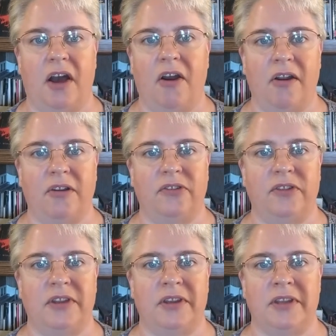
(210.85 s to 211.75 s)
arcs,
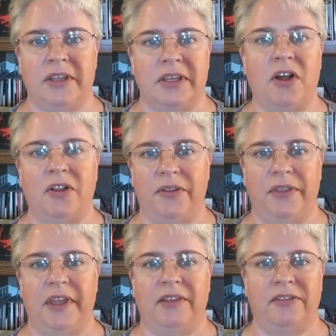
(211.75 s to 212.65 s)
and all the
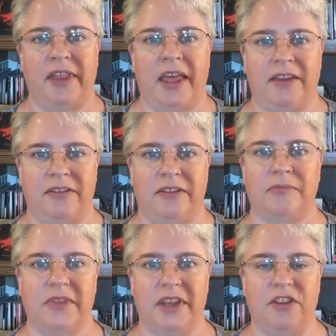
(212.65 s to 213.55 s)
things that
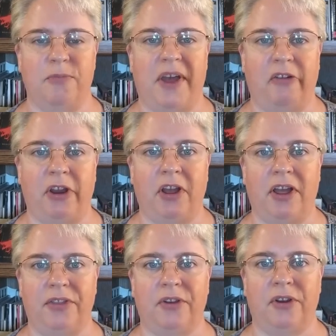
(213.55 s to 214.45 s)
an aspiring
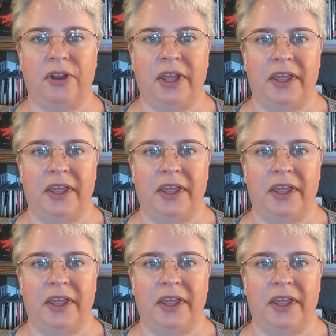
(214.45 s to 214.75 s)
author,